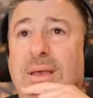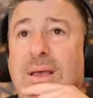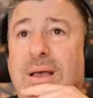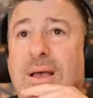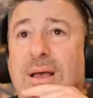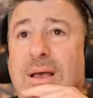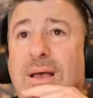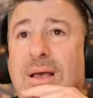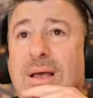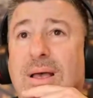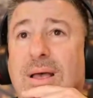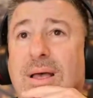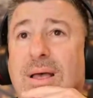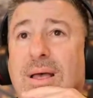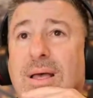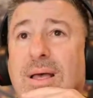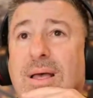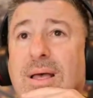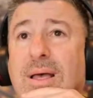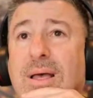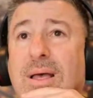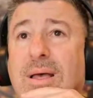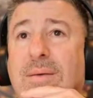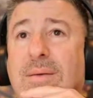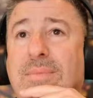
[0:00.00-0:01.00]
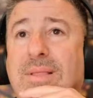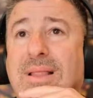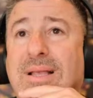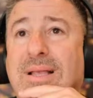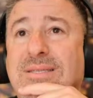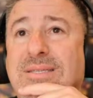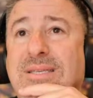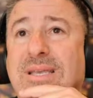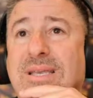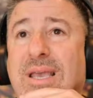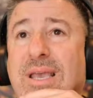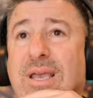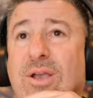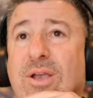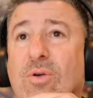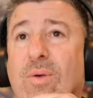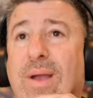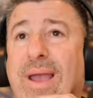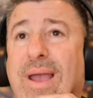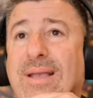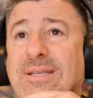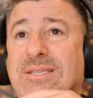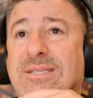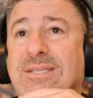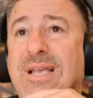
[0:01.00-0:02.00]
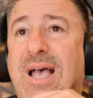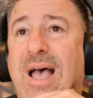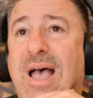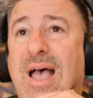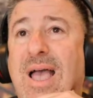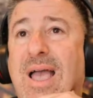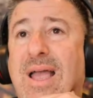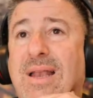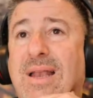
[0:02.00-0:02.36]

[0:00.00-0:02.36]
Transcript: Uh, let's see. Gray Sun,